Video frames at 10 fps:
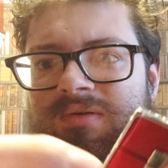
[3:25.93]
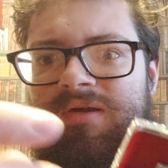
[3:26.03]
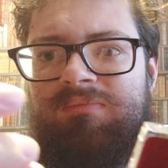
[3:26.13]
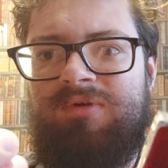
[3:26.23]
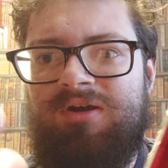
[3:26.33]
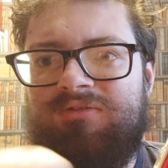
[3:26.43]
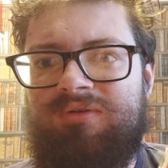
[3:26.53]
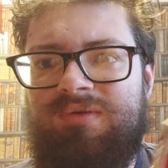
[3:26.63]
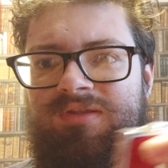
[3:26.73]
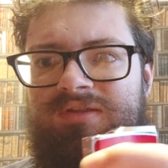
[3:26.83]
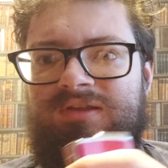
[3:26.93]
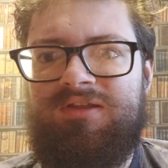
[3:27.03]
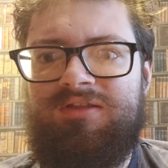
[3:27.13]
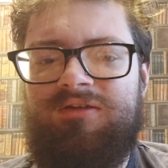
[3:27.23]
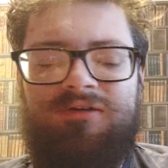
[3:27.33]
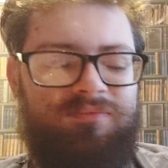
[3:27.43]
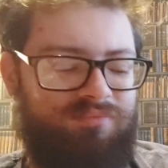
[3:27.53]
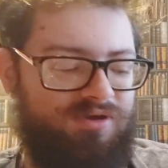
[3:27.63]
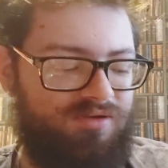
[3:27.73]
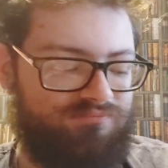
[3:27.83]
micro SD slot,
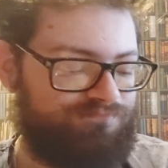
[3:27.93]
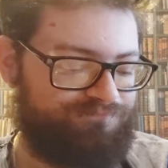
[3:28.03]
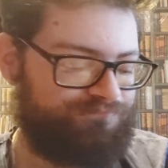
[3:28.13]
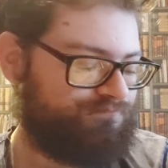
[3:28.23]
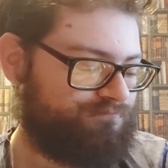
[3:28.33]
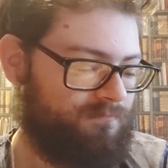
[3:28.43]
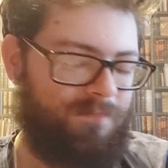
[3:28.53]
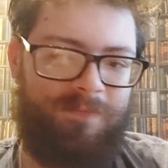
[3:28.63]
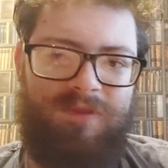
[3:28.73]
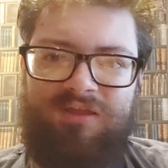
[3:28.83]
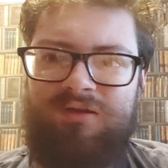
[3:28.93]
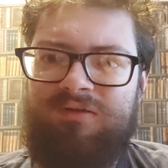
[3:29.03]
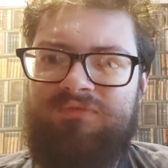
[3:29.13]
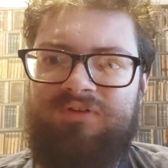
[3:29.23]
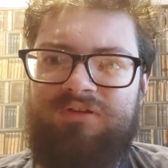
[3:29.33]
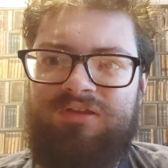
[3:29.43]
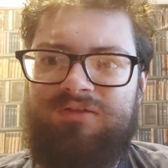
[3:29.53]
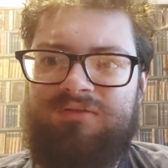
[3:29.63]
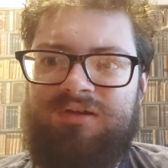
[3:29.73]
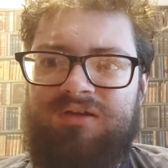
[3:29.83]
but it's only
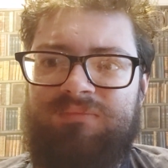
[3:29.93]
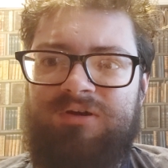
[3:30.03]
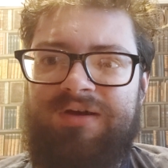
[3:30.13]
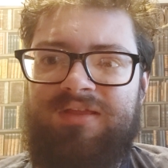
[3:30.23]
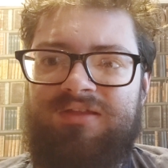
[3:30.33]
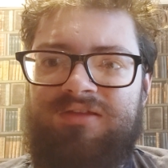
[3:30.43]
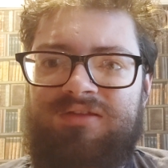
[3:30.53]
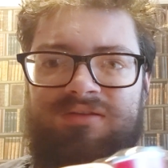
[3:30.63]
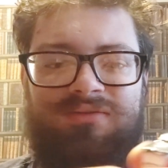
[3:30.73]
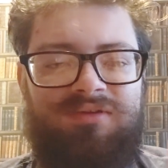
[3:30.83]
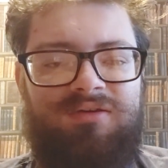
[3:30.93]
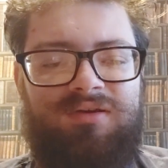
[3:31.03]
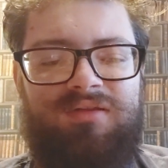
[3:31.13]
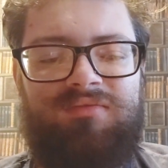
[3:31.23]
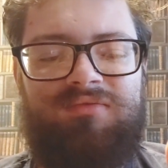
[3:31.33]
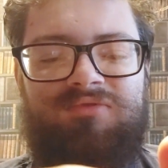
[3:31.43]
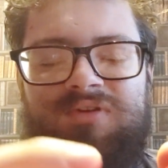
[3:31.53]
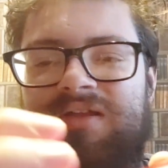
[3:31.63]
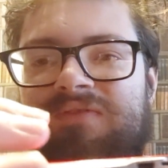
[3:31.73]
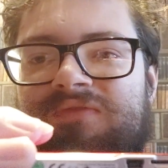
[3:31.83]
32 gigabytes and you can
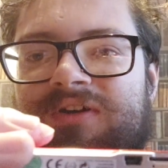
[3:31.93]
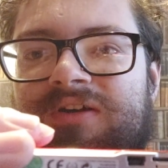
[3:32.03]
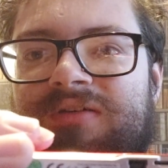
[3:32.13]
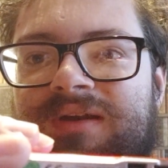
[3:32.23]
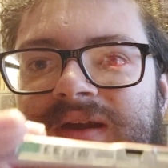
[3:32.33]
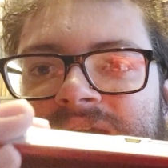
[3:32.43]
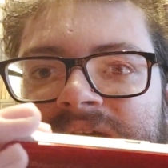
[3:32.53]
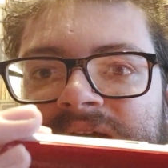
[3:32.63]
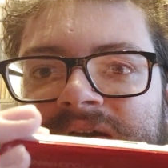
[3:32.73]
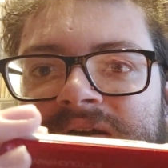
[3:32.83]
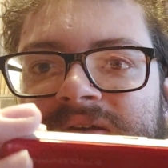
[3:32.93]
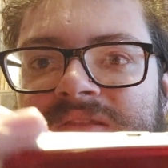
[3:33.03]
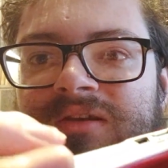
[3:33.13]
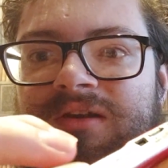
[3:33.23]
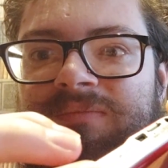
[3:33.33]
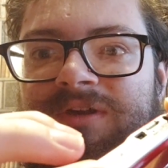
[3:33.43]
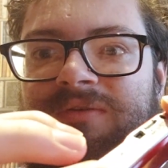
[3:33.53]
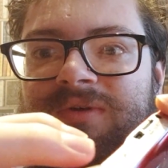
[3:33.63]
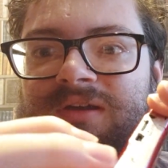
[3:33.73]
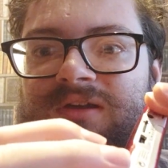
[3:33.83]
transfer it to
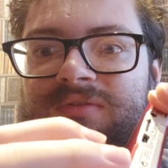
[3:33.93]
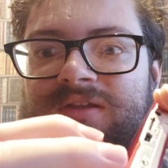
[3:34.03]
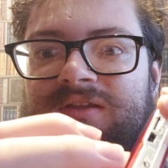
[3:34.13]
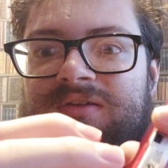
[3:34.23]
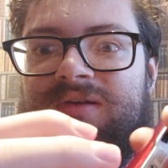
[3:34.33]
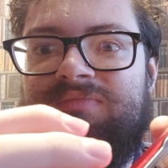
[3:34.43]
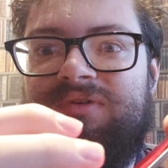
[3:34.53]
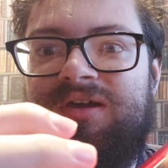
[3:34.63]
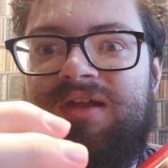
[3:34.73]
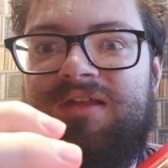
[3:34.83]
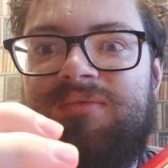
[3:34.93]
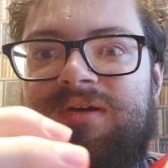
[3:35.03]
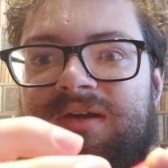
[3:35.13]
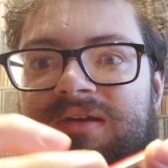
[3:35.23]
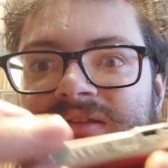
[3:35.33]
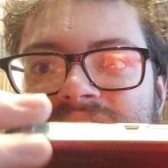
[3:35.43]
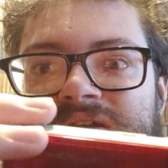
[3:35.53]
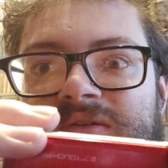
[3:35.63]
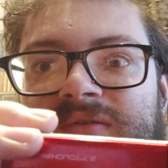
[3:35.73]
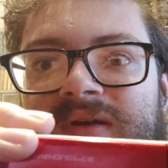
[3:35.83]
computer using USB anyway,
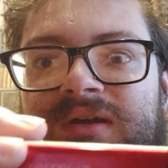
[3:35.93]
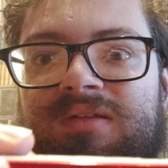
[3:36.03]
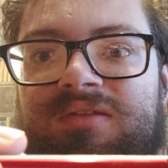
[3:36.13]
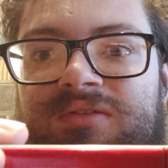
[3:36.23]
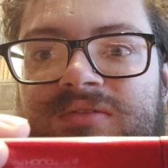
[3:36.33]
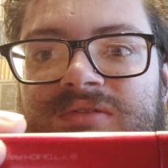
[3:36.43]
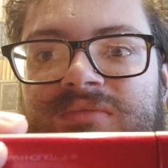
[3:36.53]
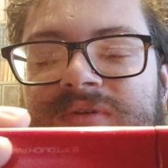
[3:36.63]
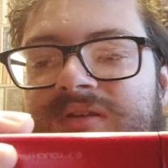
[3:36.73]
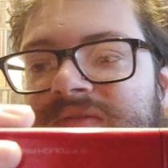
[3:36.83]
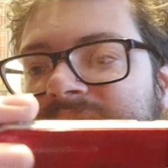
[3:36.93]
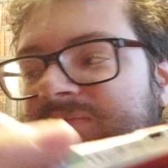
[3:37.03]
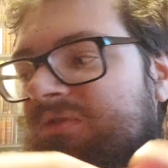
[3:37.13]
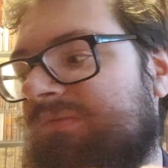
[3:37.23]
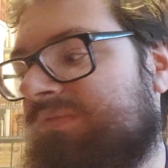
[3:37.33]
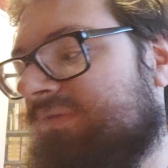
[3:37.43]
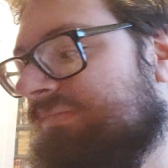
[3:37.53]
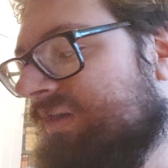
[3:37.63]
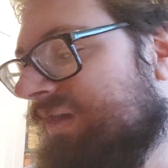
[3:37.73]
so it's not so much of a problem.